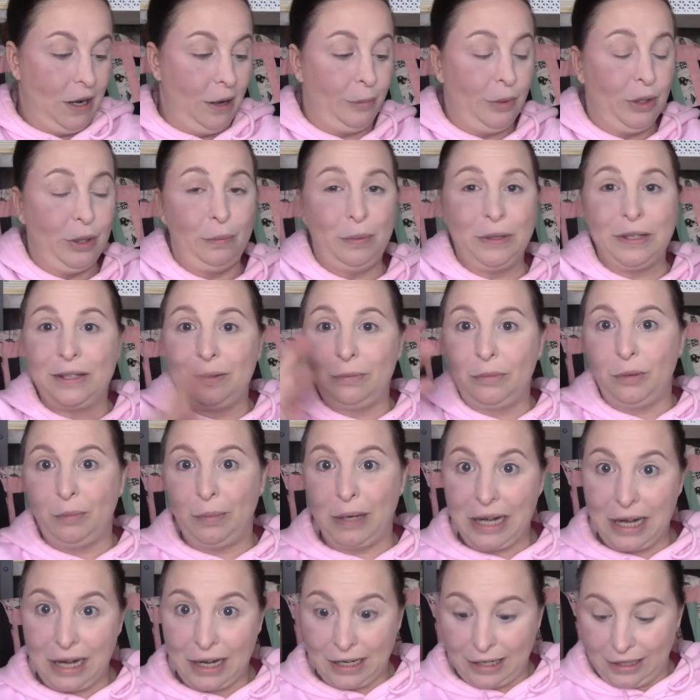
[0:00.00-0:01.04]
I'm going to put some on
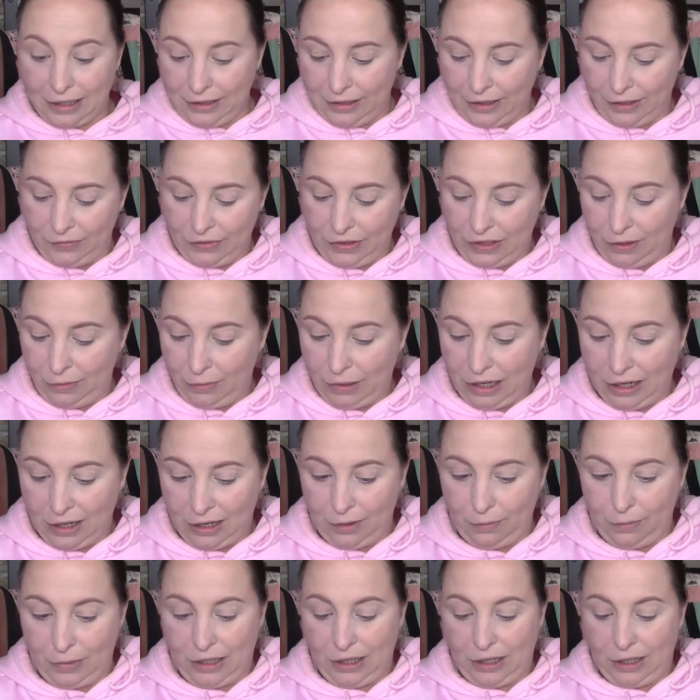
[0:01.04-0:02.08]
my eyes. I haven't done my
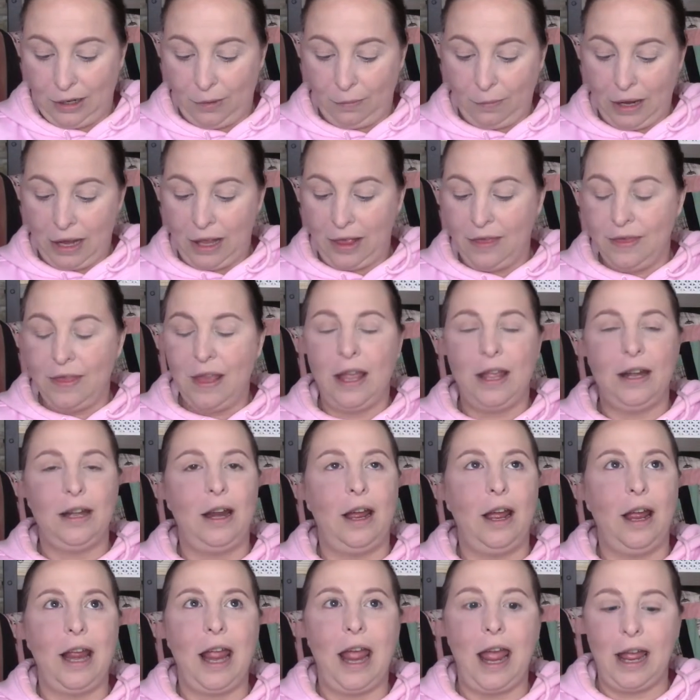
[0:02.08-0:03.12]
eye makeup. And then
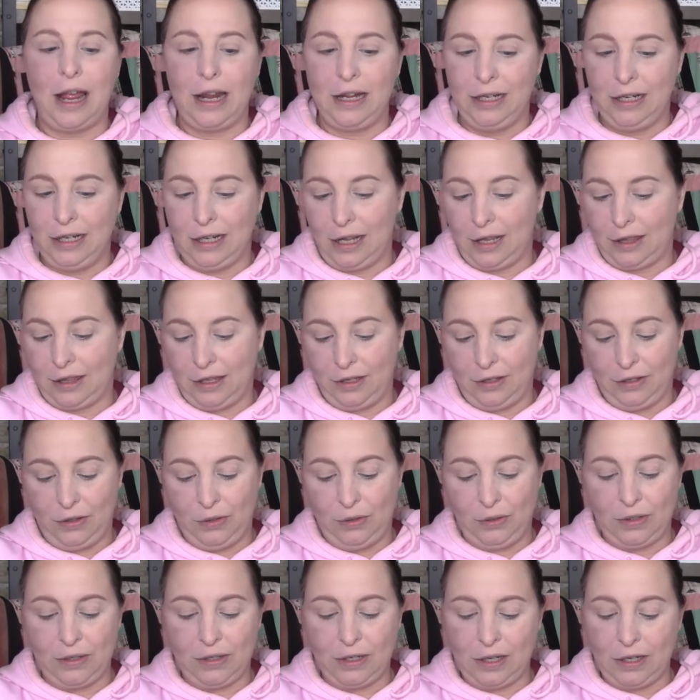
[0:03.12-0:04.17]
I had to get this. As
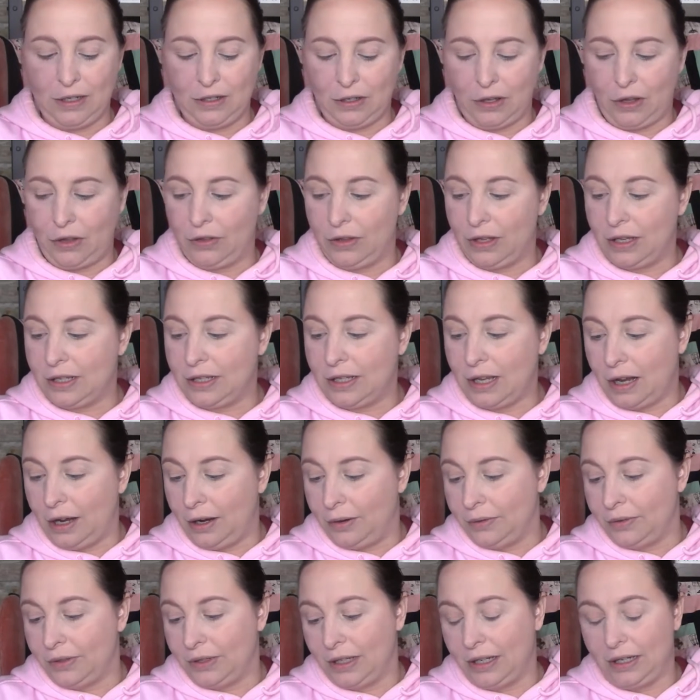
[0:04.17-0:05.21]
soon as I saw this, I
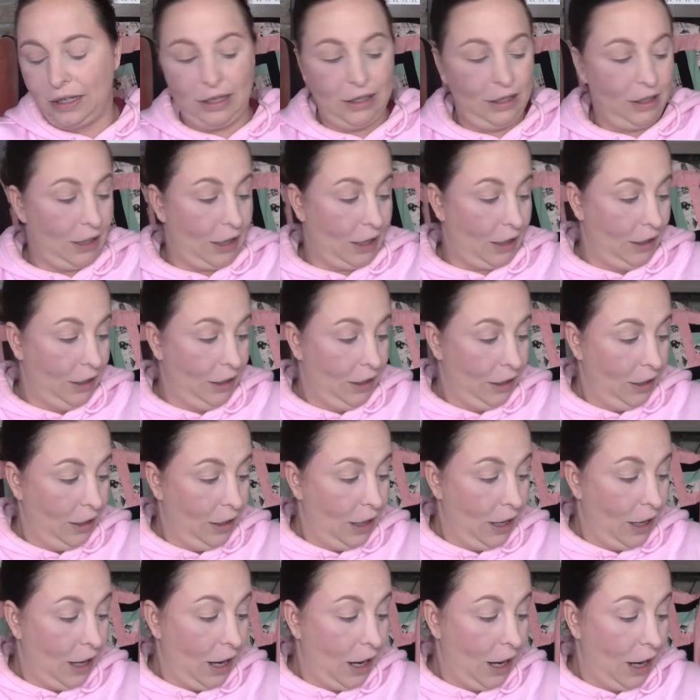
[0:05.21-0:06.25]
was like, yeah,
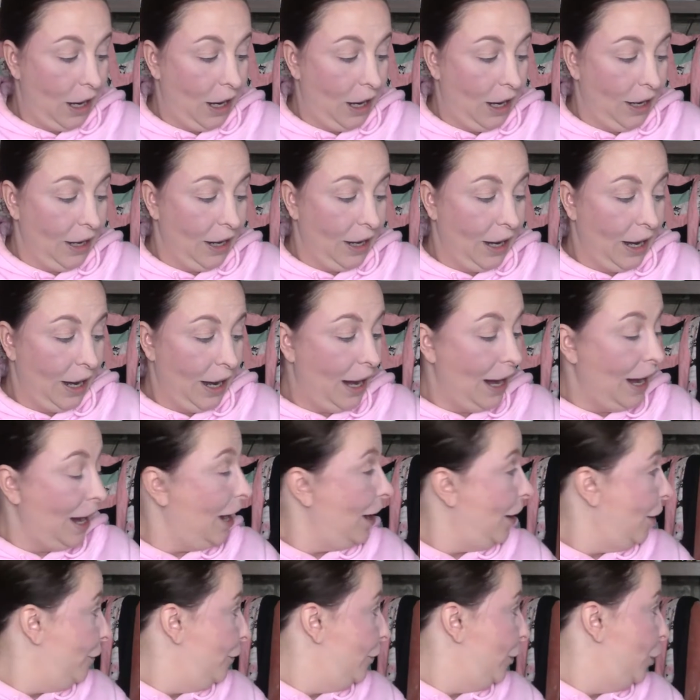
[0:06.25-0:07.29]
I
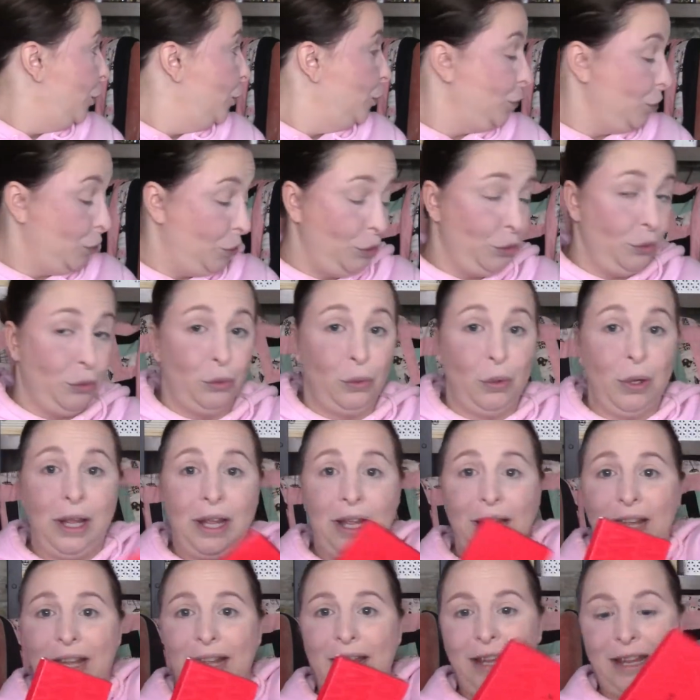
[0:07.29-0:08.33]
have to
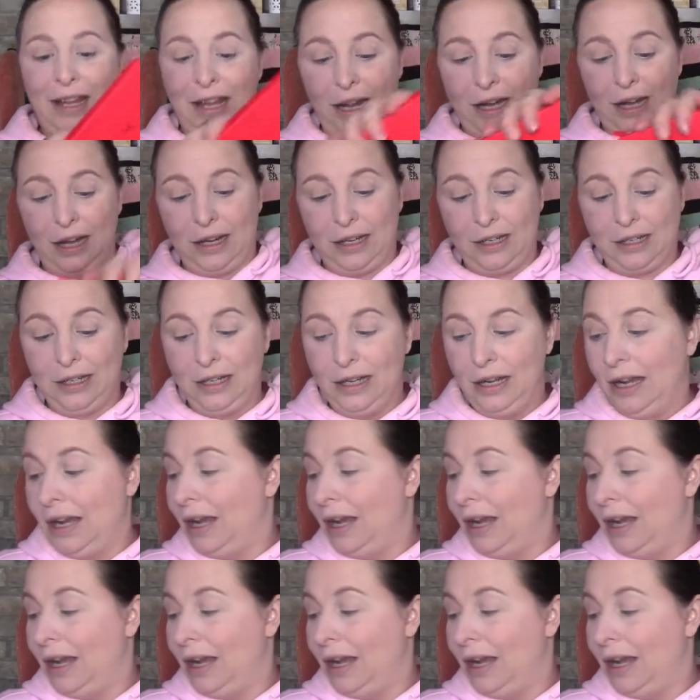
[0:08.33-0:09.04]
get it.